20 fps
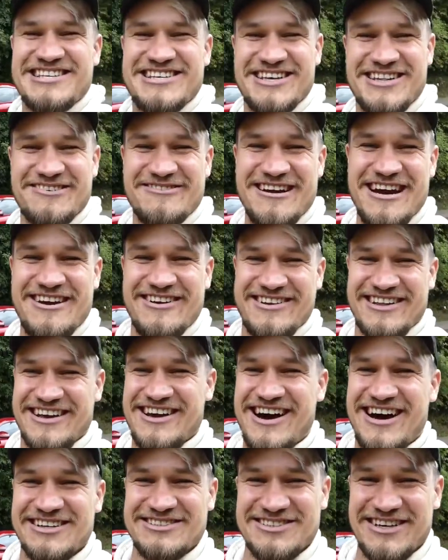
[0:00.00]
to the rear of the
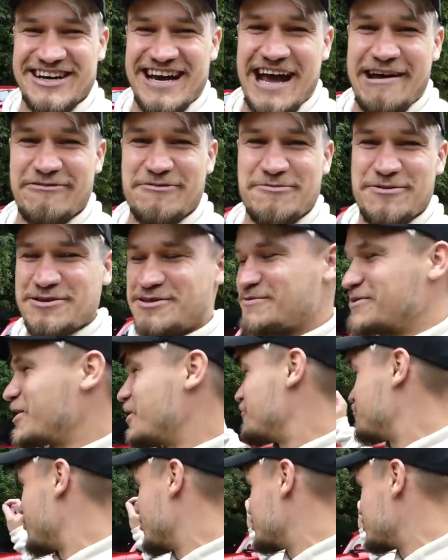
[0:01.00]
car, so I'm going to have to put some
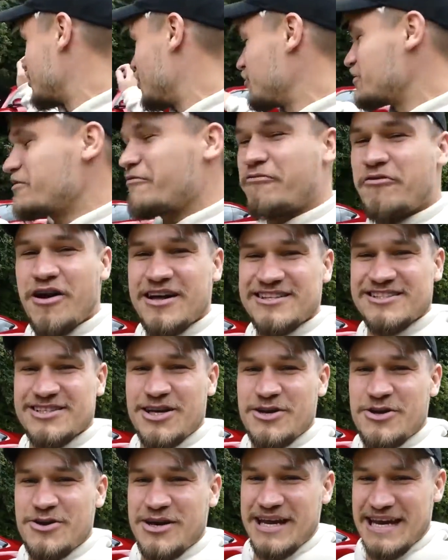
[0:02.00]
GoPros on the front
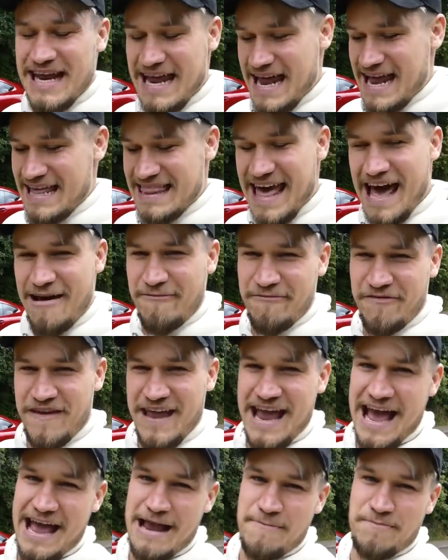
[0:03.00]
so you can hear that
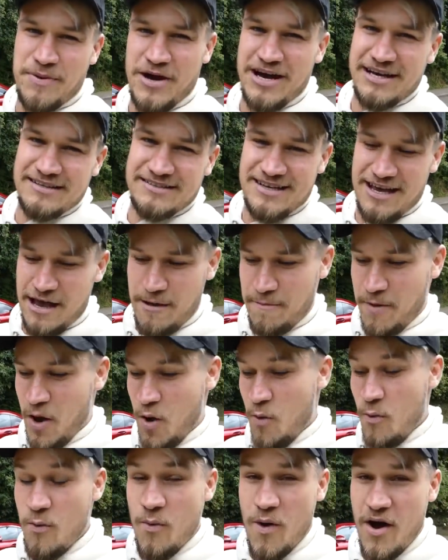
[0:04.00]
V8
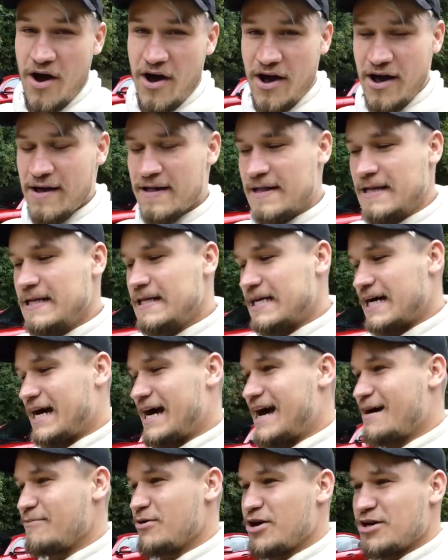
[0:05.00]
bi-turbo whir,
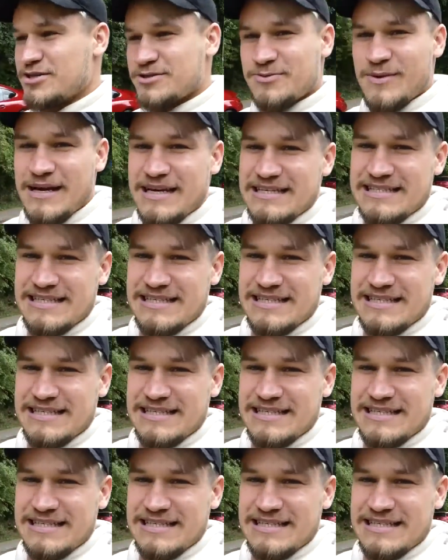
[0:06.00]
as well